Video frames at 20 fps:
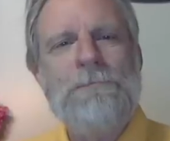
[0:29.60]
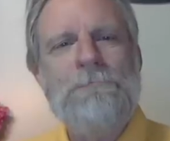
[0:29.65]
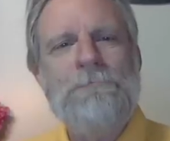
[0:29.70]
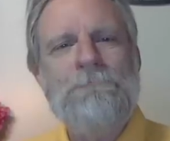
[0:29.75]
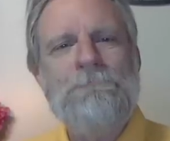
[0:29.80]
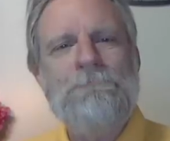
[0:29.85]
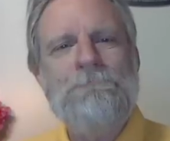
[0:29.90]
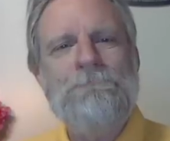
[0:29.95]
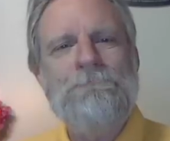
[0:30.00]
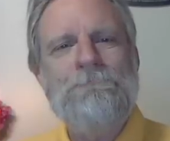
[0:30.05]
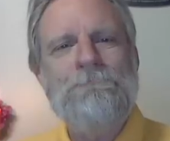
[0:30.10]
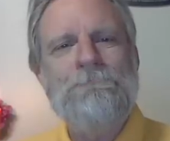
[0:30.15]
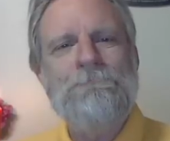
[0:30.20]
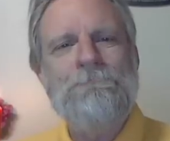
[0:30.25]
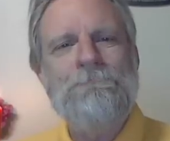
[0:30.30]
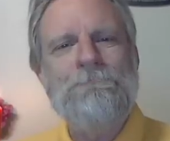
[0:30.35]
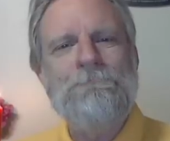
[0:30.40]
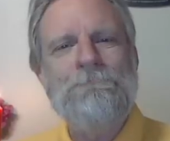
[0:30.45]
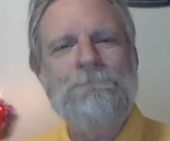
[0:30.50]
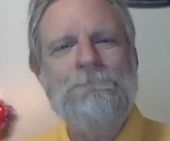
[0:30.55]

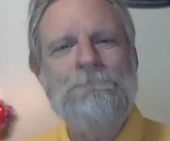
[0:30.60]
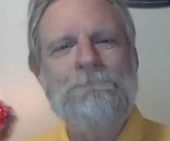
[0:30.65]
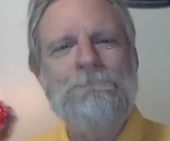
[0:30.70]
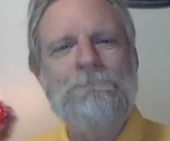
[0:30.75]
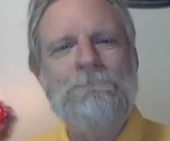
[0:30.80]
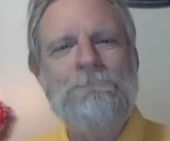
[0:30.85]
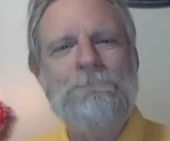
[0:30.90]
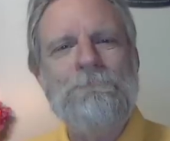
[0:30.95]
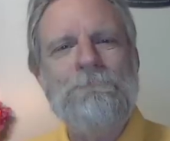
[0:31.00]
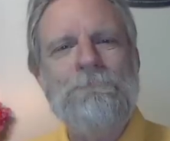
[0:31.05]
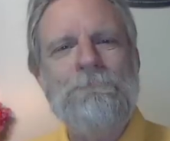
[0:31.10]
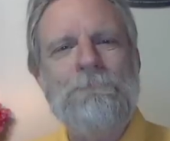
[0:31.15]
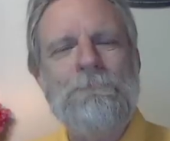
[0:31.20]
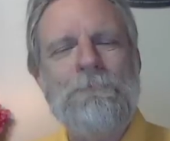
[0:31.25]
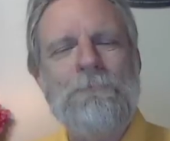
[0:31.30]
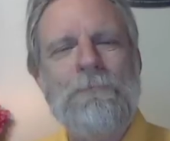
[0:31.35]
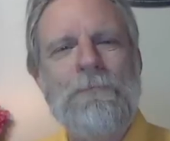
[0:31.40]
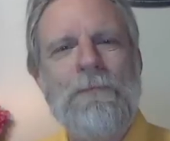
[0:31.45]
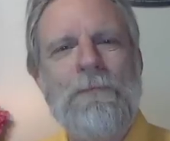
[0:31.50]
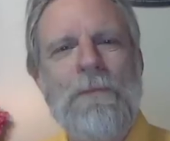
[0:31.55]

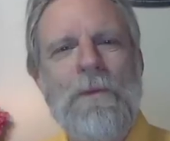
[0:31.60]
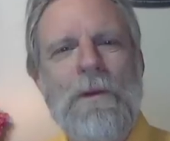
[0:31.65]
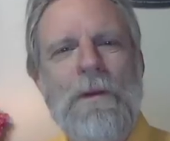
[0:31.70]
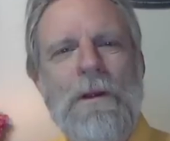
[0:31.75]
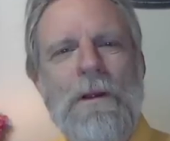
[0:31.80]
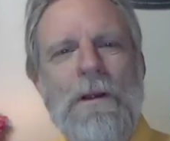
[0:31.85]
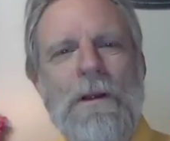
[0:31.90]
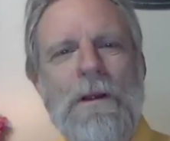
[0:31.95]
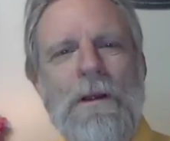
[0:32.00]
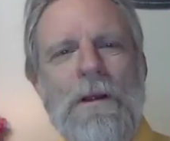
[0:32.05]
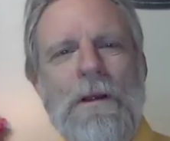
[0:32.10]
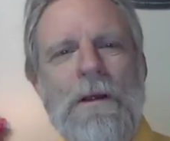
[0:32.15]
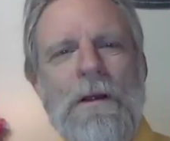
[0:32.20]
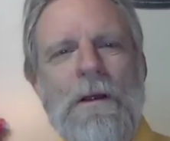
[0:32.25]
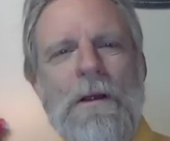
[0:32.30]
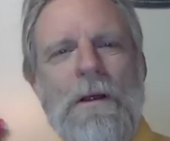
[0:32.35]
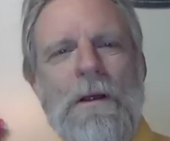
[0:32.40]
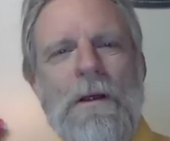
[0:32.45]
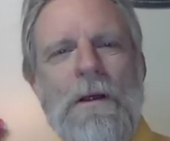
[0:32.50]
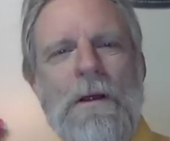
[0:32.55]

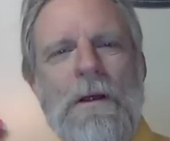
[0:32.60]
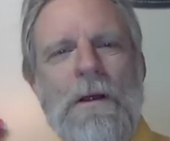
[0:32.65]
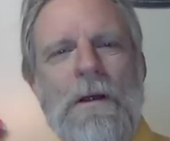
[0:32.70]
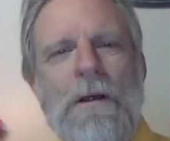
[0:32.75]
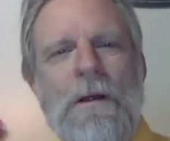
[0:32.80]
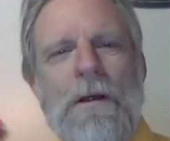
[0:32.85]
Nothing is said.